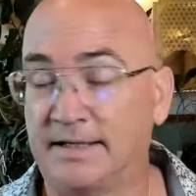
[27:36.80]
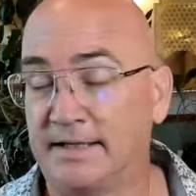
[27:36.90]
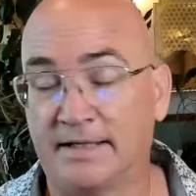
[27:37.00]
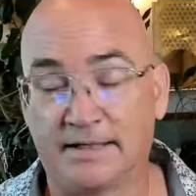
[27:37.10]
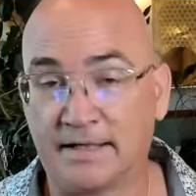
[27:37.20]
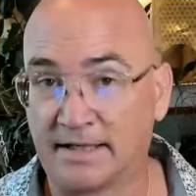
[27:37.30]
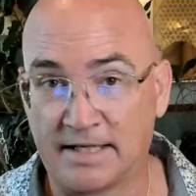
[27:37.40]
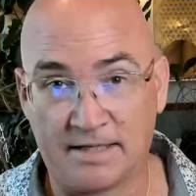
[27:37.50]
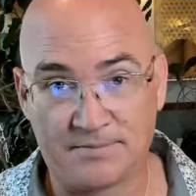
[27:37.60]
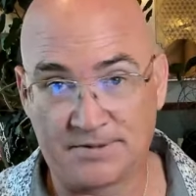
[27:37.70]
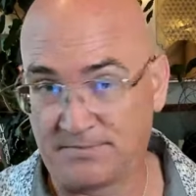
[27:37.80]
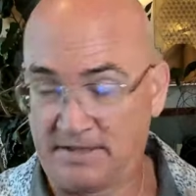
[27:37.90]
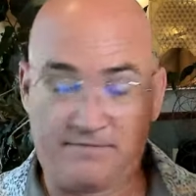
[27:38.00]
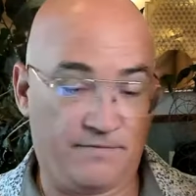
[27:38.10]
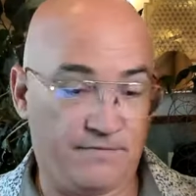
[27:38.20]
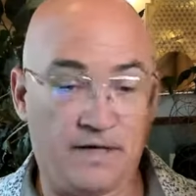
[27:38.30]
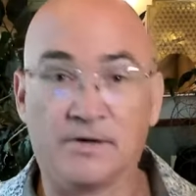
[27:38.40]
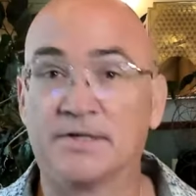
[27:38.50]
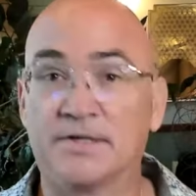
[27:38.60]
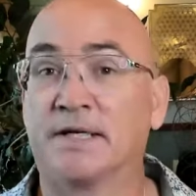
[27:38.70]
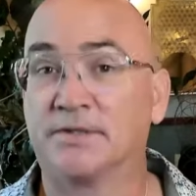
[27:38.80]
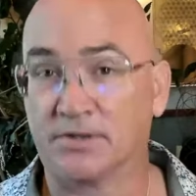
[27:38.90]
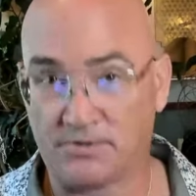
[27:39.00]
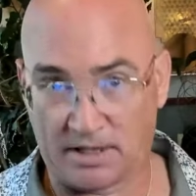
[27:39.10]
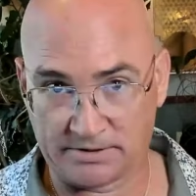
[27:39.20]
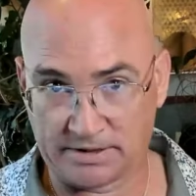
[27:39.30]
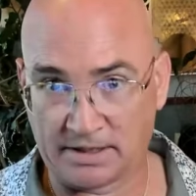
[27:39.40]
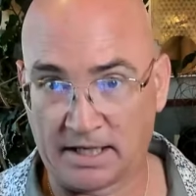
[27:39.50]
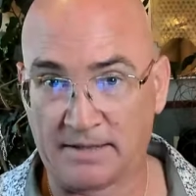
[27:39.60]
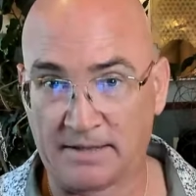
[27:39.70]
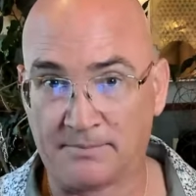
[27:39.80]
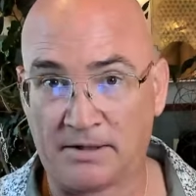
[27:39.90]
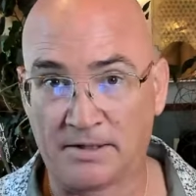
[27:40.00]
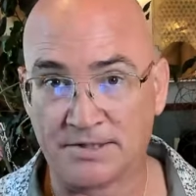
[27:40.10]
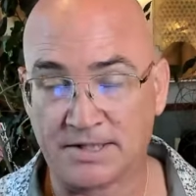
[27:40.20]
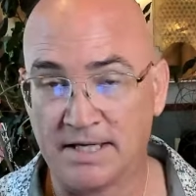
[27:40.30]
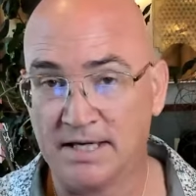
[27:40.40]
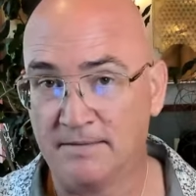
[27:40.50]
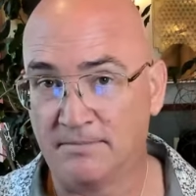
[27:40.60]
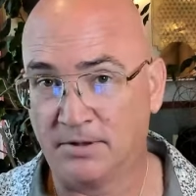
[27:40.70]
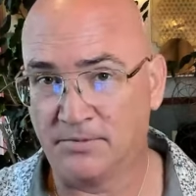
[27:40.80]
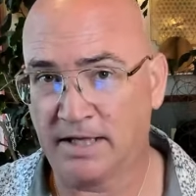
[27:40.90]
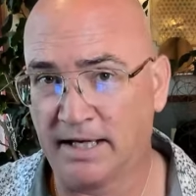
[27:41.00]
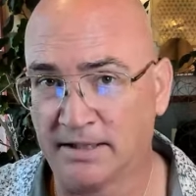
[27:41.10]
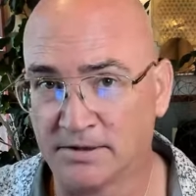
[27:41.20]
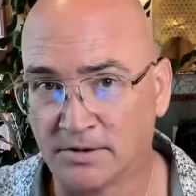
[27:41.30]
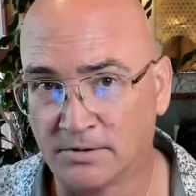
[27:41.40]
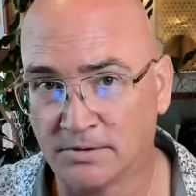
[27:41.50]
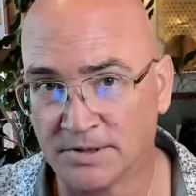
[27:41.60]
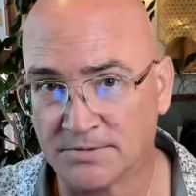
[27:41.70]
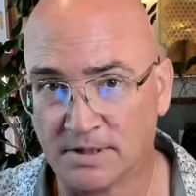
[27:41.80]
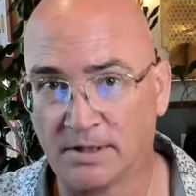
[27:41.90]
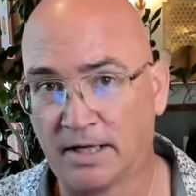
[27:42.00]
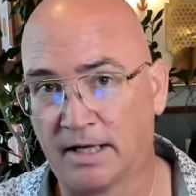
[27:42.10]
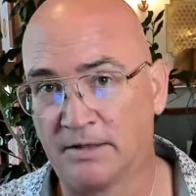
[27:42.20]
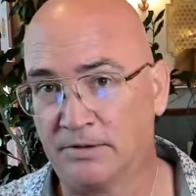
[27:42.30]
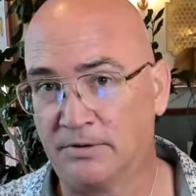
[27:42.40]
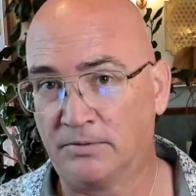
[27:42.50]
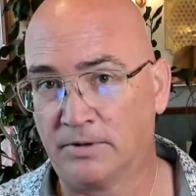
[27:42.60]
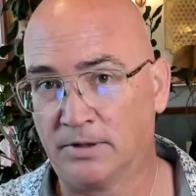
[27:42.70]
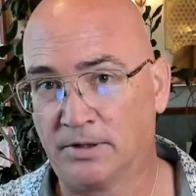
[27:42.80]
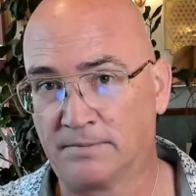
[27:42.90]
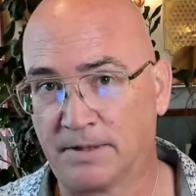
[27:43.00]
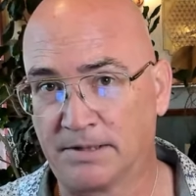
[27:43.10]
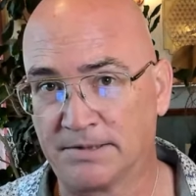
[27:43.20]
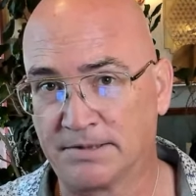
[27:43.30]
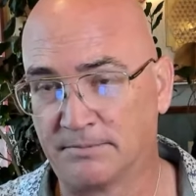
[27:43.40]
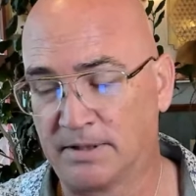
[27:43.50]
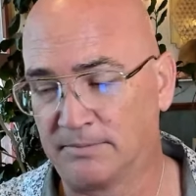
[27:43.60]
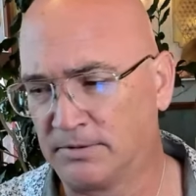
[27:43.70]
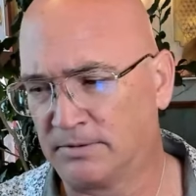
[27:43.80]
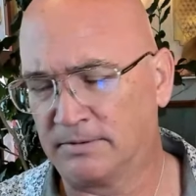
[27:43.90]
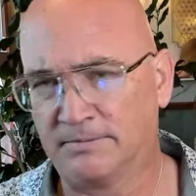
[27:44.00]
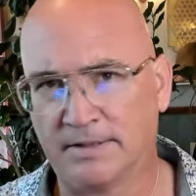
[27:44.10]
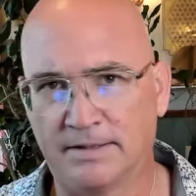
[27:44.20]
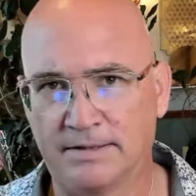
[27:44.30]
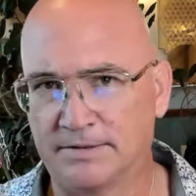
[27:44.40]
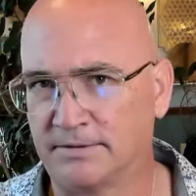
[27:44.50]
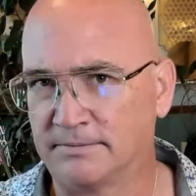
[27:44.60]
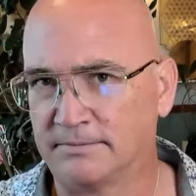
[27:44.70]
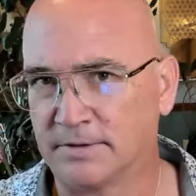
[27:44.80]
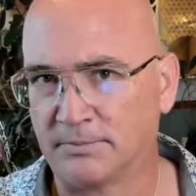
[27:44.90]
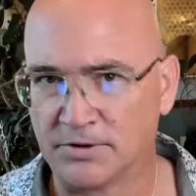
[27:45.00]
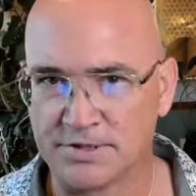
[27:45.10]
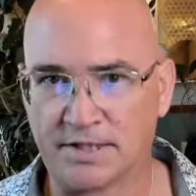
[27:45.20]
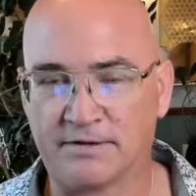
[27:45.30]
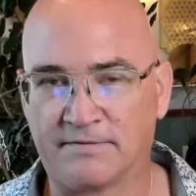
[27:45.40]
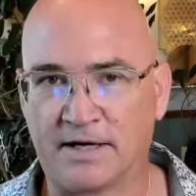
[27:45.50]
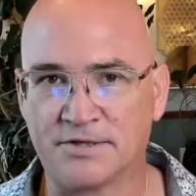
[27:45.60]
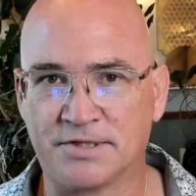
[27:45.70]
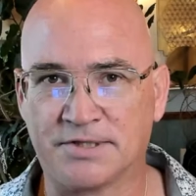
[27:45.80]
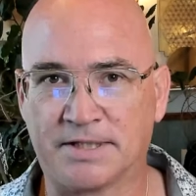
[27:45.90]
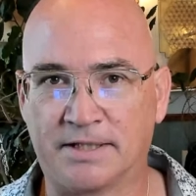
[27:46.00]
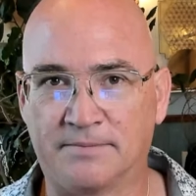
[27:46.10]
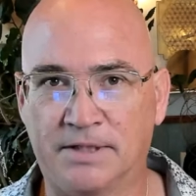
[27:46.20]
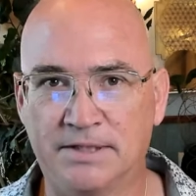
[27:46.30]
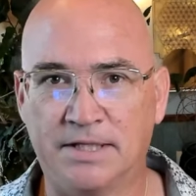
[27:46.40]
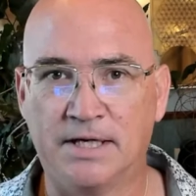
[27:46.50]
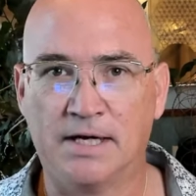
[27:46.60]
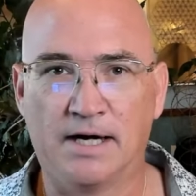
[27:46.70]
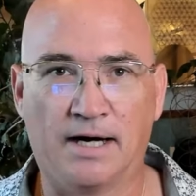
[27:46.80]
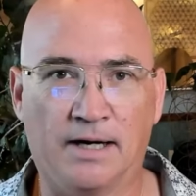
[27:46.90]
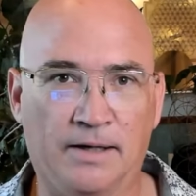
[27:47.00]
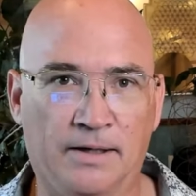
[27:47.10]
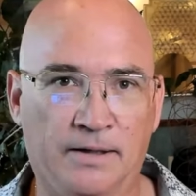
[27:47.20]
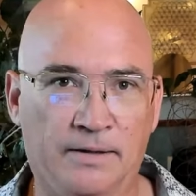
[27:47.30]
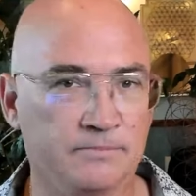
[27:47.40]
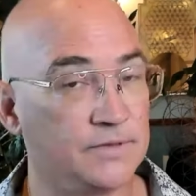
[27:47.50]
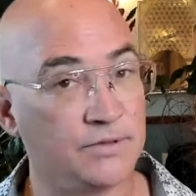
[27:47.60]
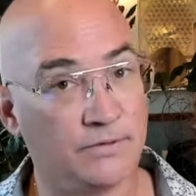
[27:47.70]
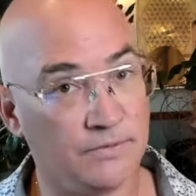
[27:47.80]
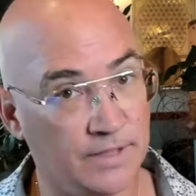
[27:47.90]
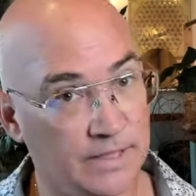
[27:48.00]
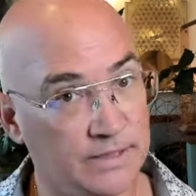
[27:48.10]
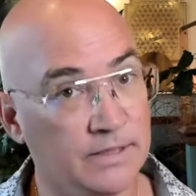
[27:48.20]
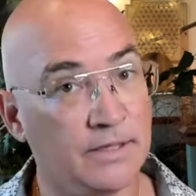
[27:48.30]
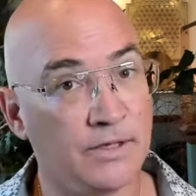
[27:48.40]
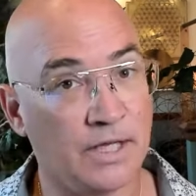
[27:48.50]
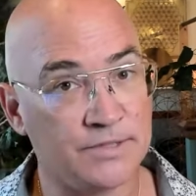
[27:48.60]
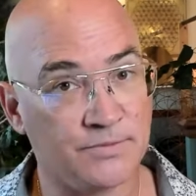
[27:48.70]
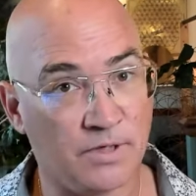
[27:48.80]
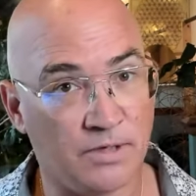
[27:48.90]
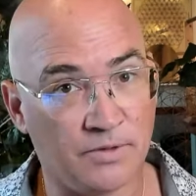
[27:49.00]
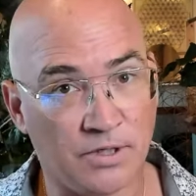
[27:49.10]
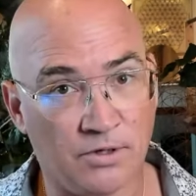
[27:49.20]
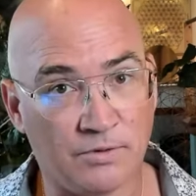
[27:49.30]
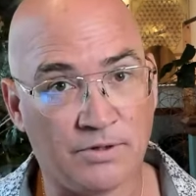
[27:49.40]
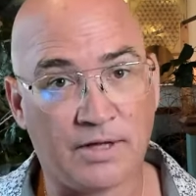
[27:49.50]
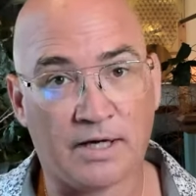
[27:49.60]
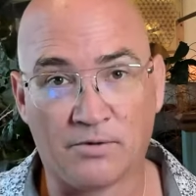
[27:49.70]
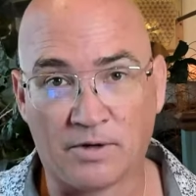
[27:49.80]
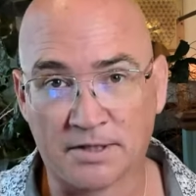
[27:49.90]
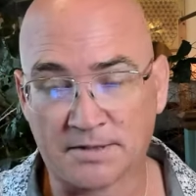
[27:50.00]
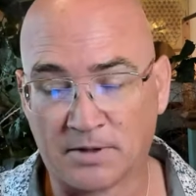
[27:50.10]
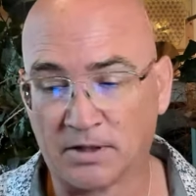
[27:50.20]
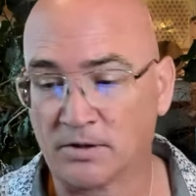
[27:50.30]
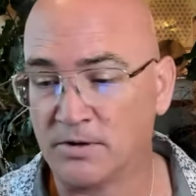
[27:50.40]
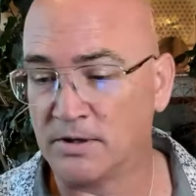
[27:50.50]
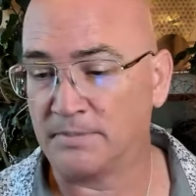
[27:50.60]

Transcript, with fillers: it, it keeps me very centered, grounded, aligned, balanced. But we can't always wear a halo at work because some people don't appreciate the fashion statement. Um, so then that's where I would go with that quantum heart coil